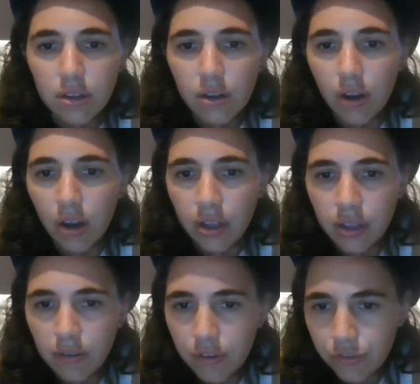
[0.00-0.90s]
I
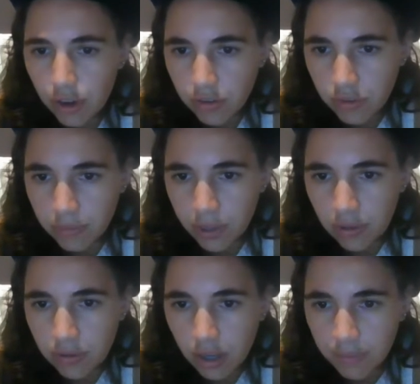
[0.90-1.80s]
hear a
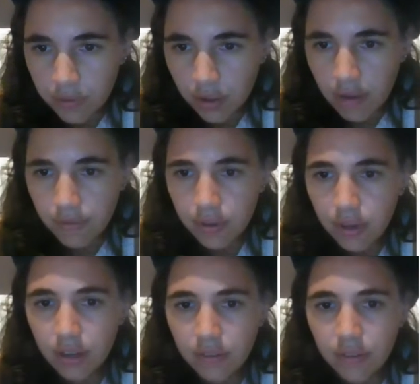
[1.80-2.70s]
gentleman comes every
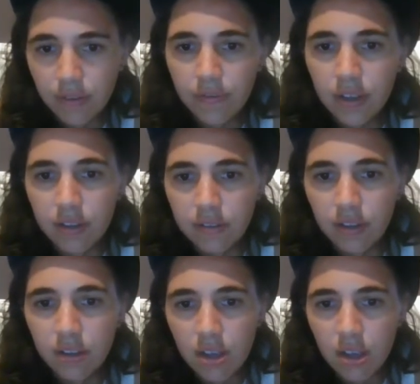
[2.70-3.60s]
night to the
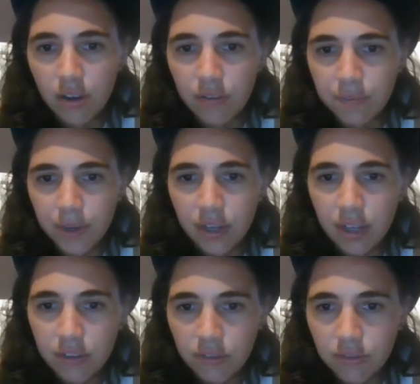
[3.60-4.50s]
theatre and goes
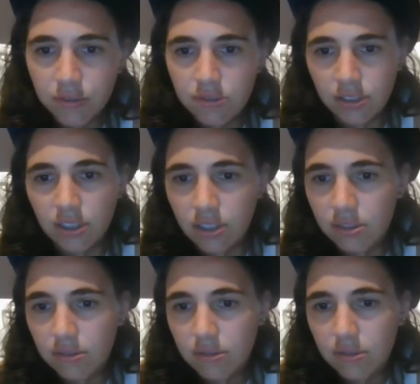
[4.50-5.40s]
behind to talk to her.
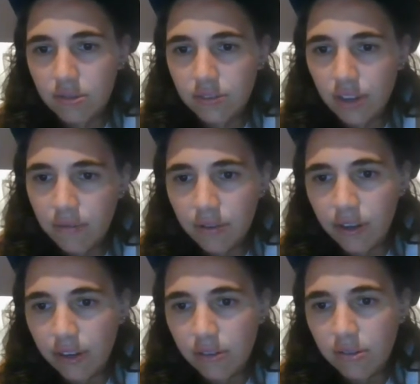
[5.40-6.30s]
Is that
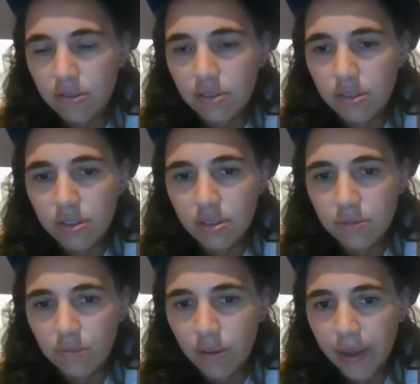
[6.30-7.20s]
right?
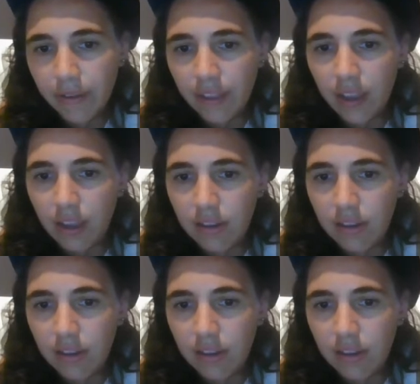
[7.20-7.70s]
What about that?